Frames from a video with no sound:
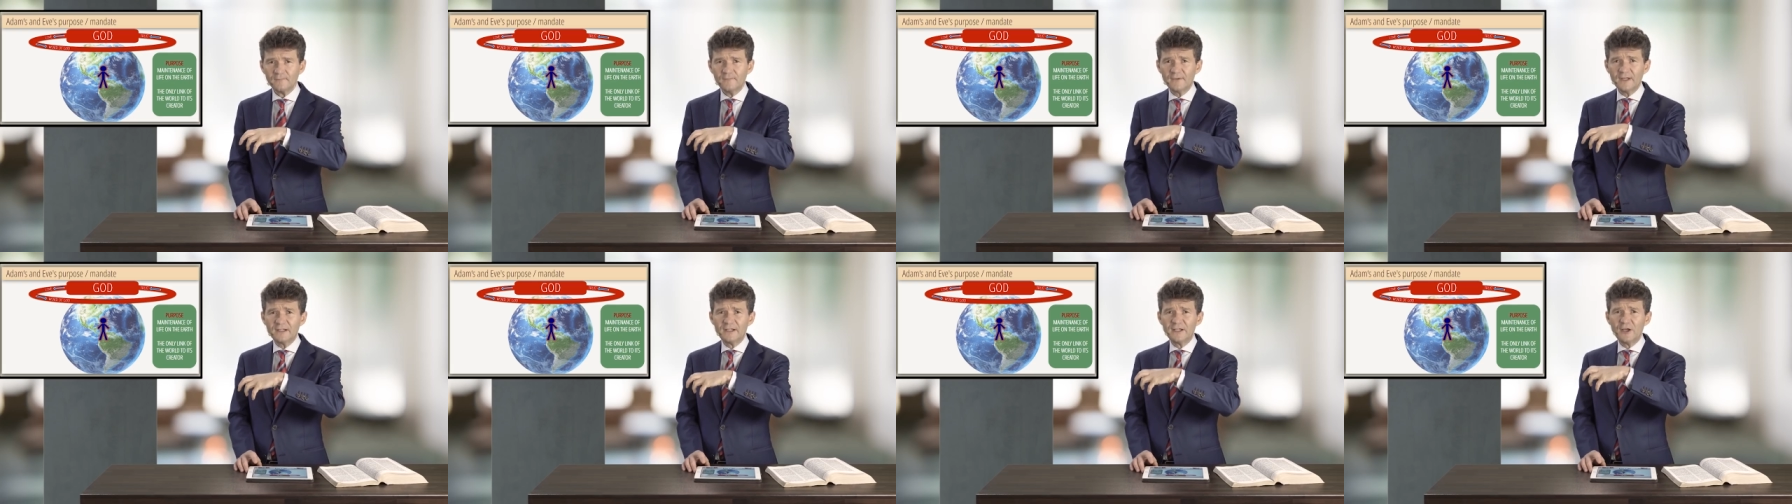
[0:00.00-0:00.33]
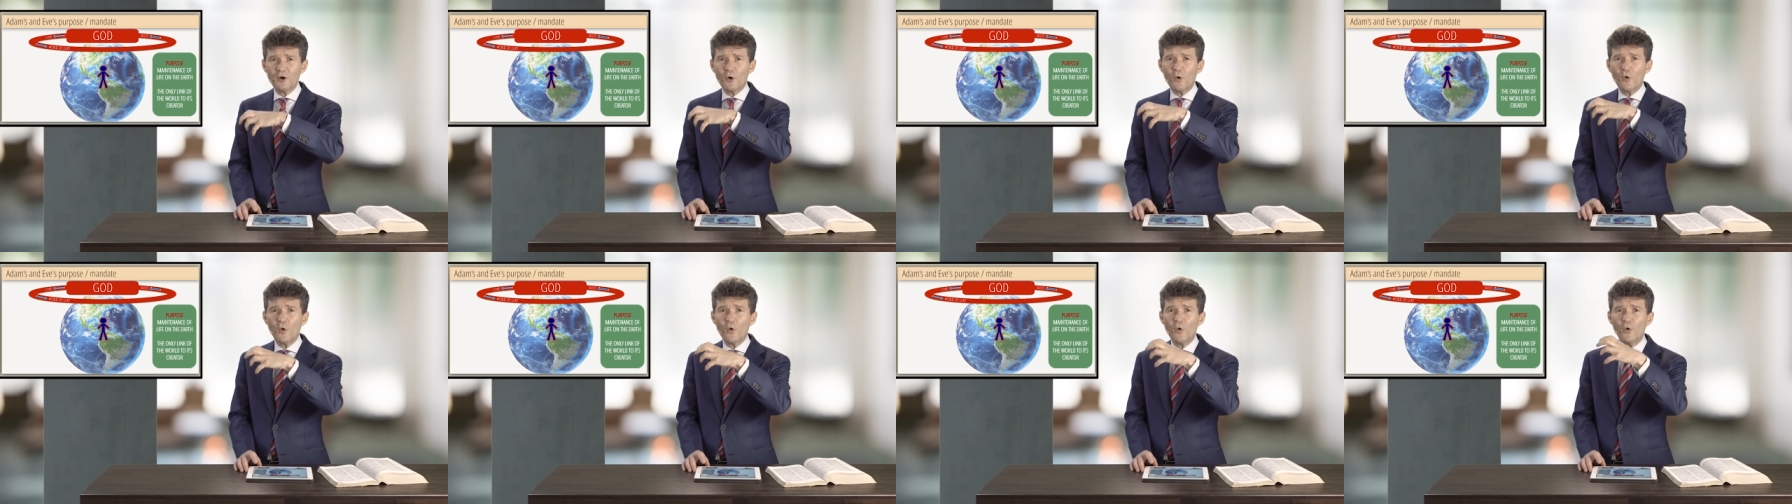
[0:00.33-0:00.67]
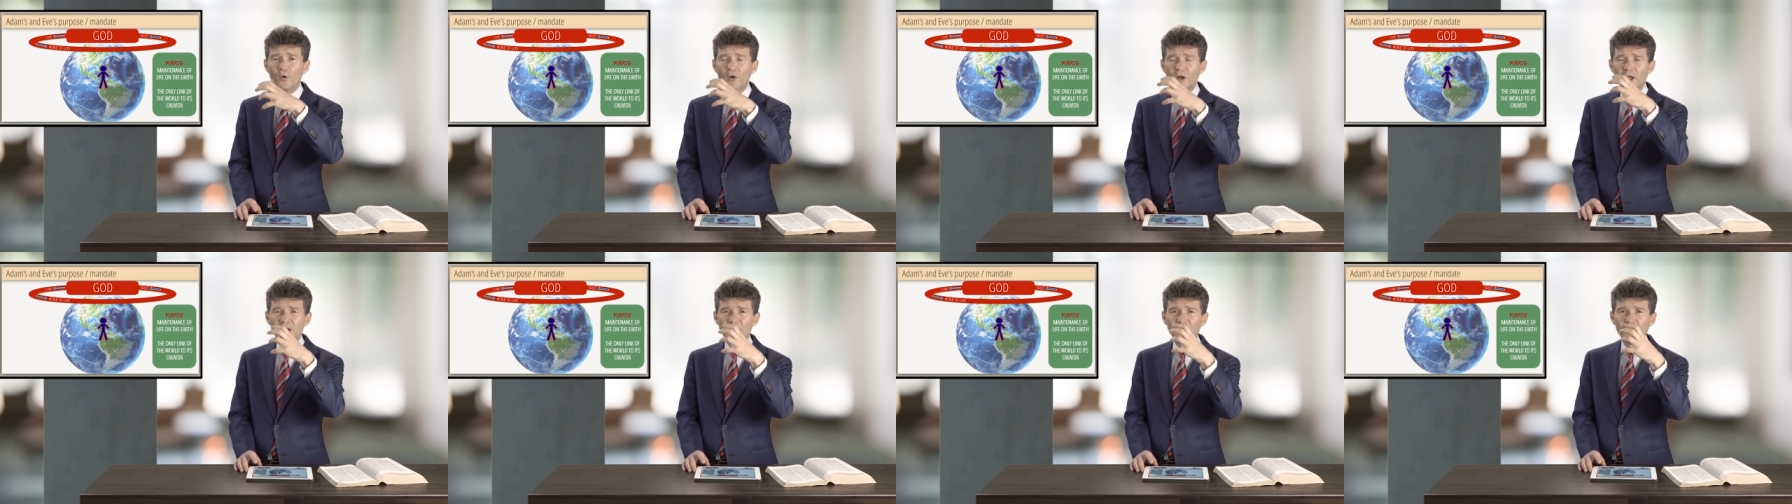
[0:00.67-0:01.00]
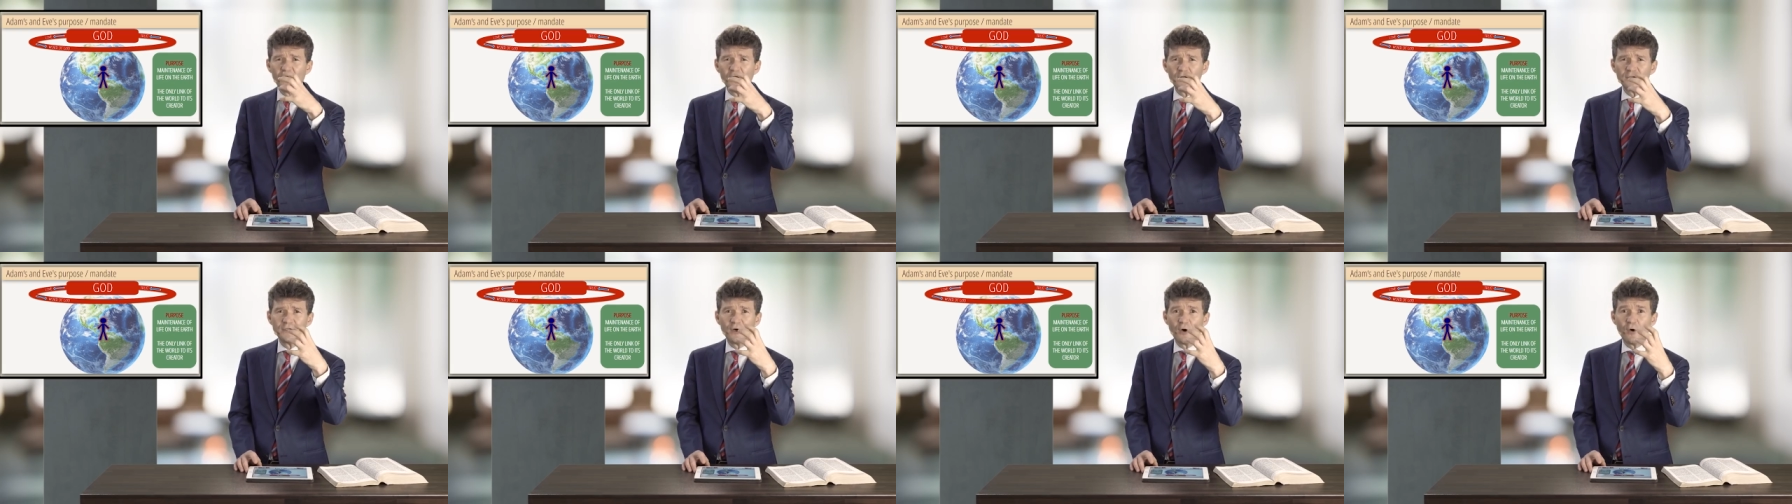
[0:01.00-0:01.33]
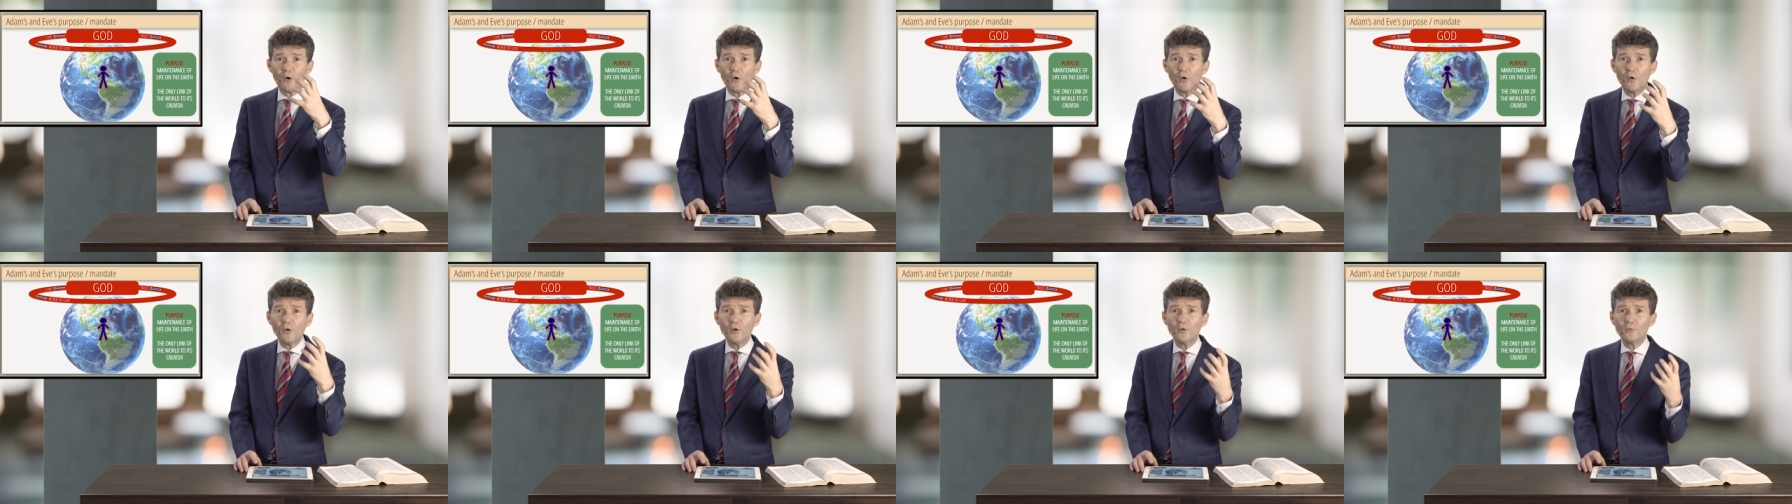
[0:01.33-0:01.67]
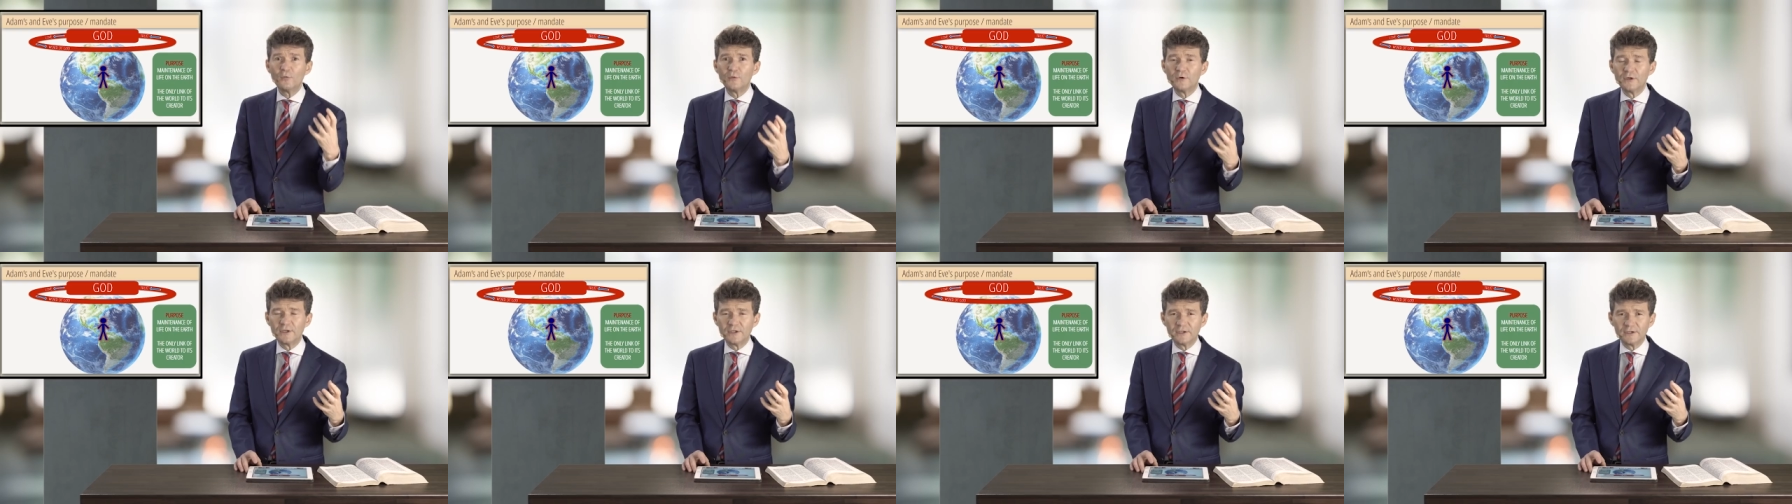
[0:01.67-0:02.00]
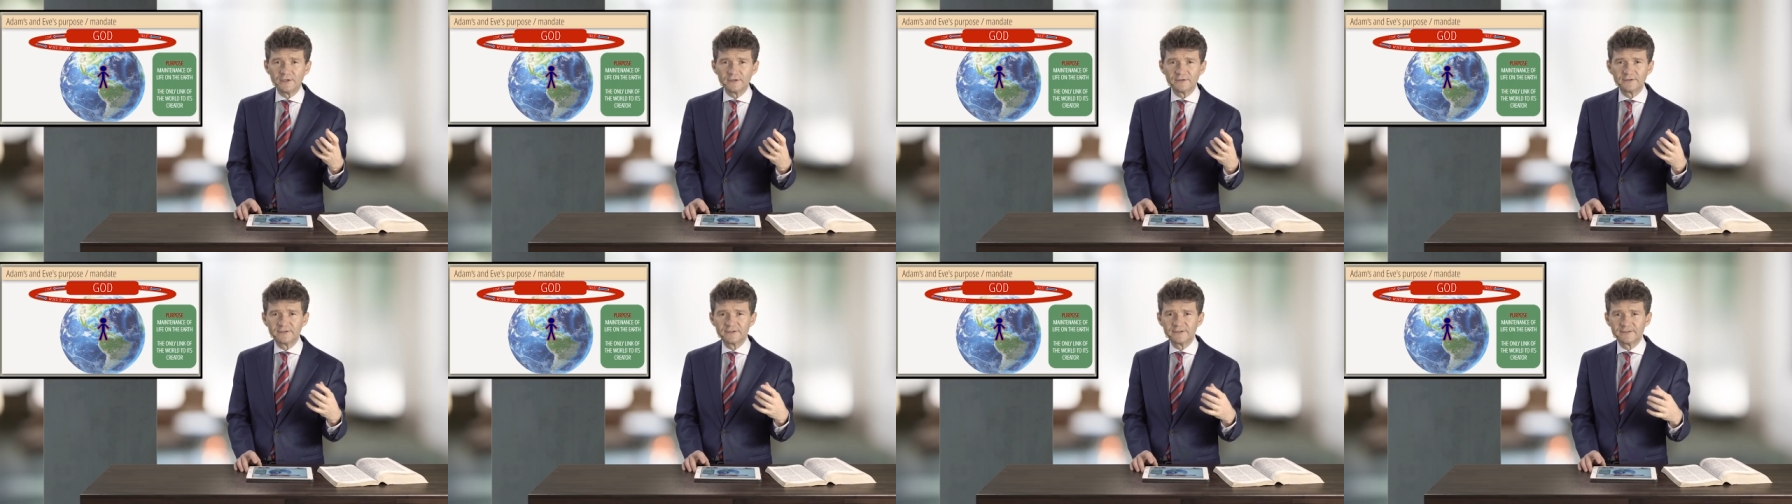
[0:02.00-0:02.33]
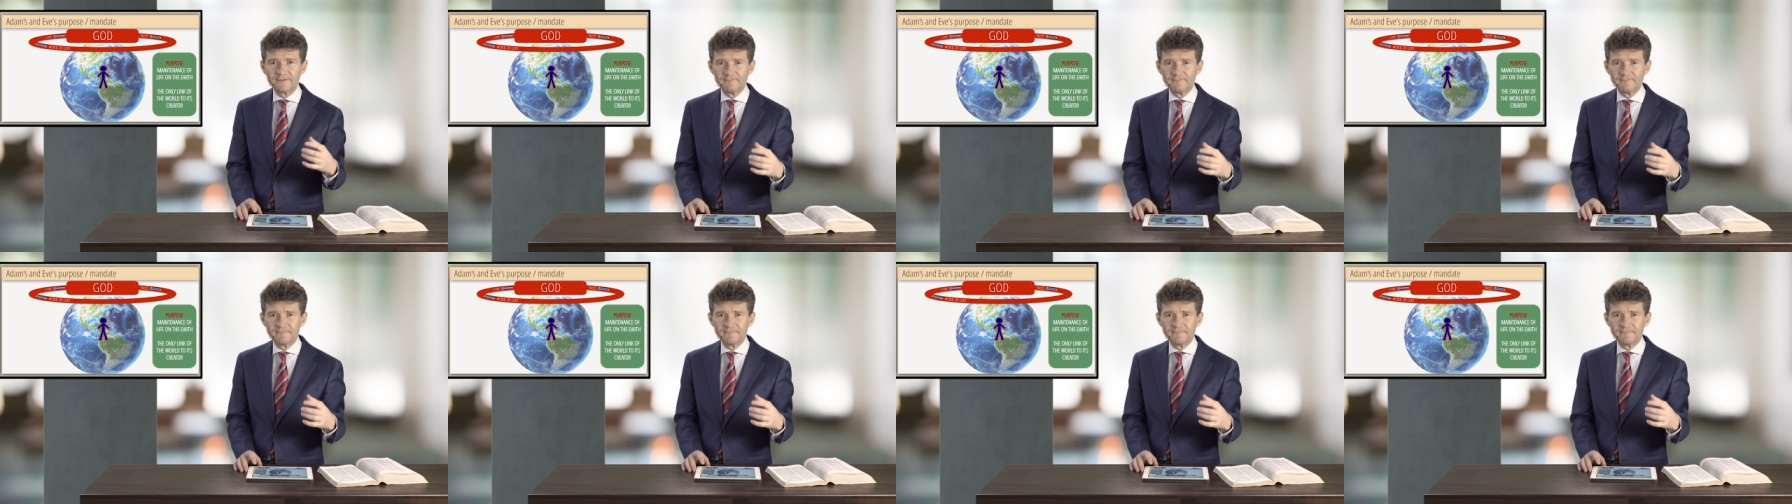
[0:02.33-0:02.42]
that the whole world,